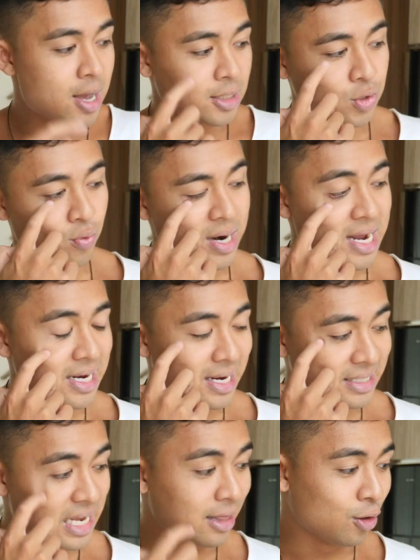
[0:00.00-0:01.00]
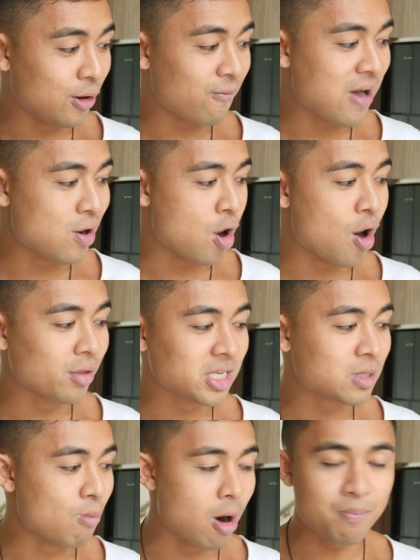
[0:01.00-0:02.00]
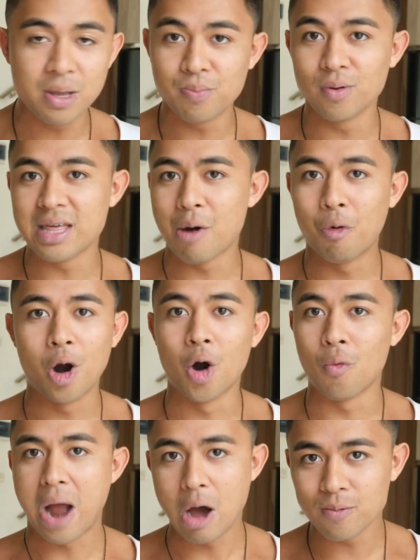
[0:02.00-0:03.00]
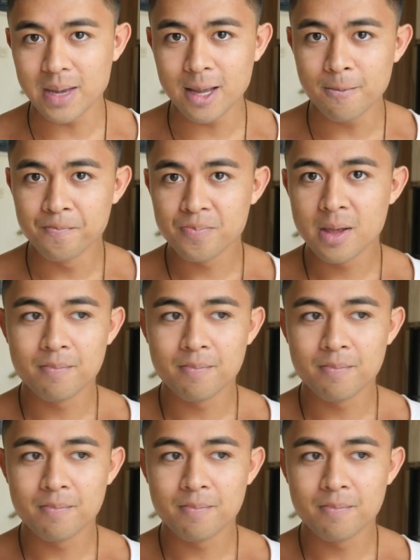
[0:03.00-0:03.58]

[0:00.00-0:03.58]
So what I did is I literally found all the smart people that were around me.